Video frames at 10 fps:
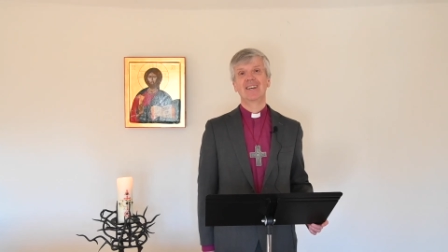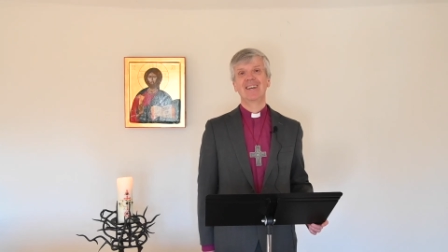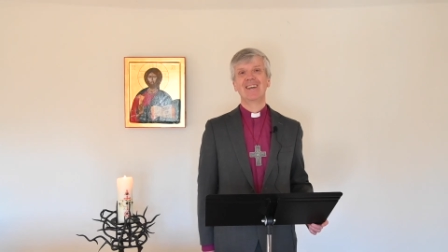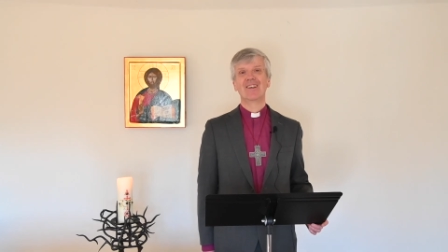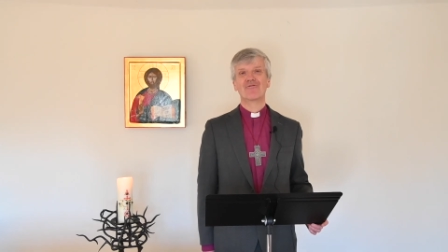
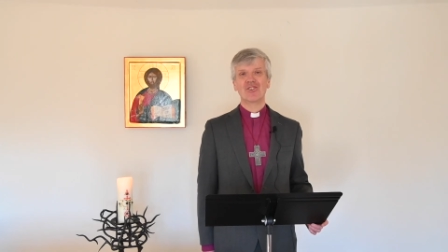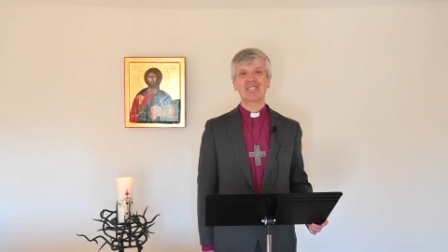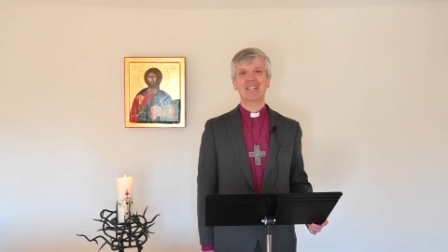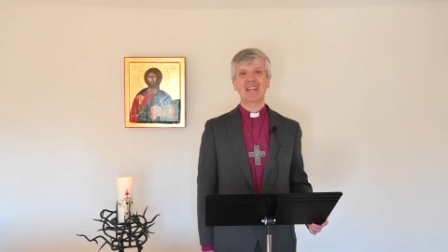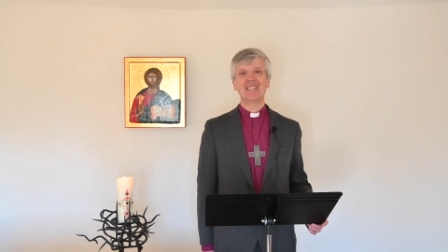He is
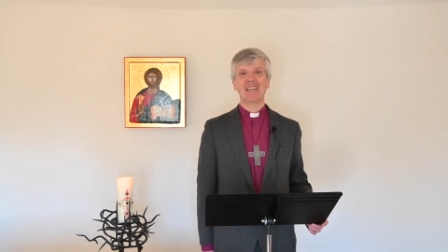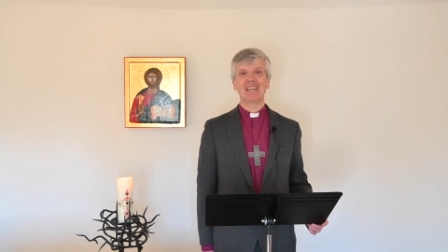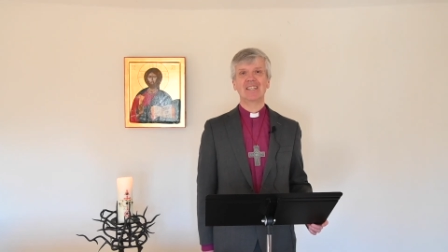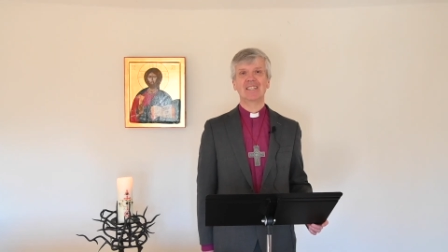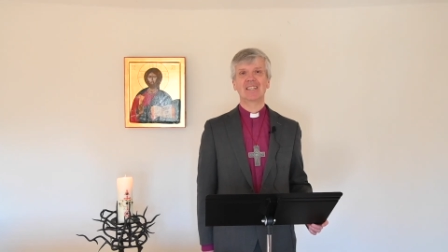risen
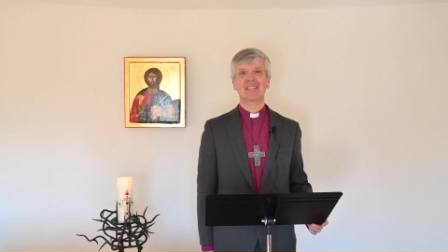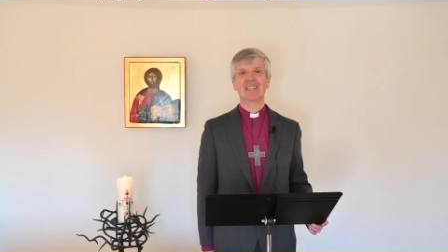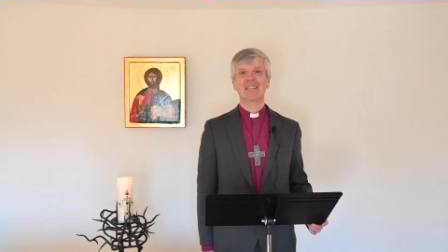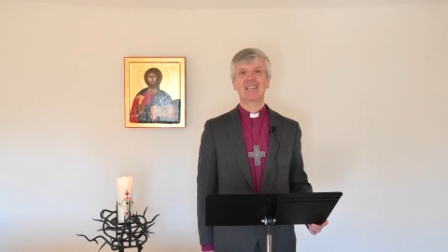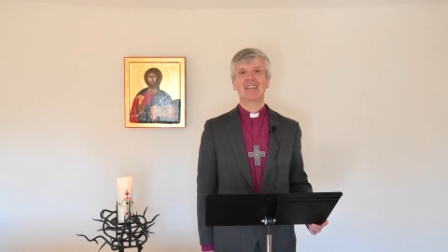indeed.
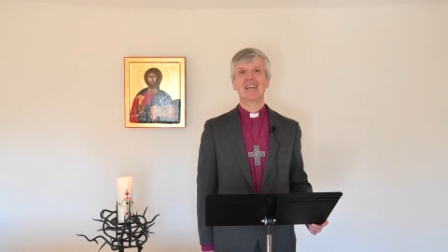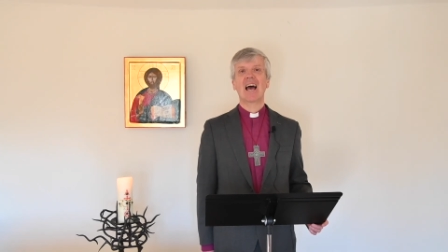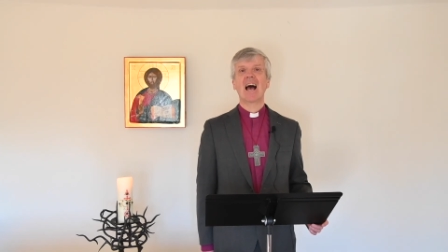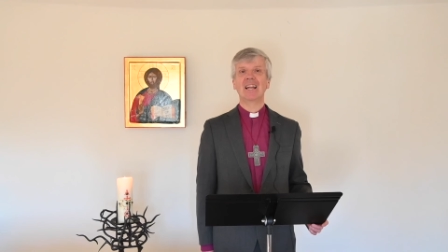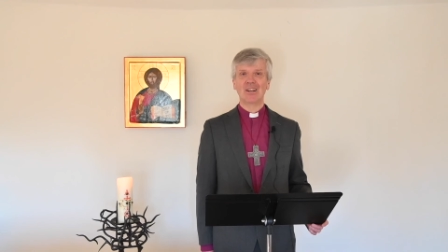
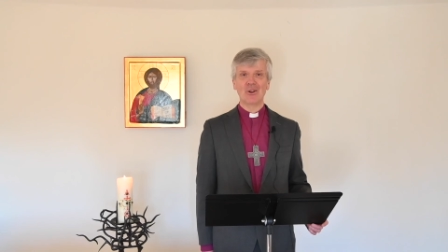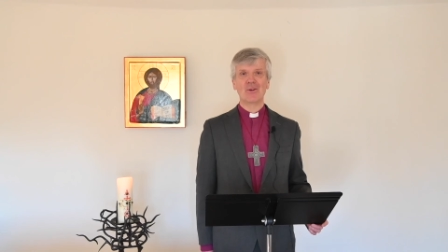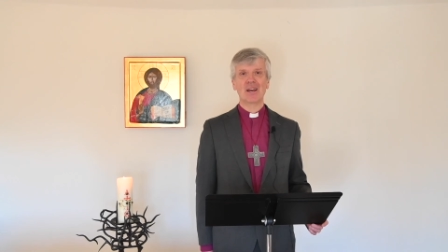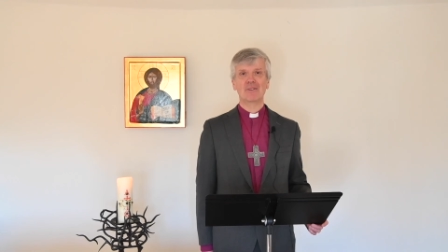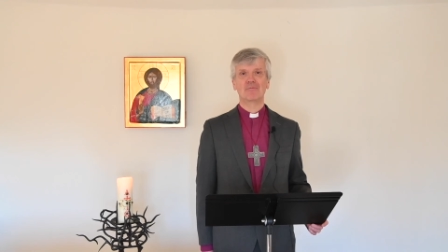
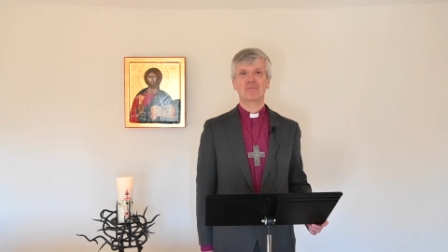Alleluia.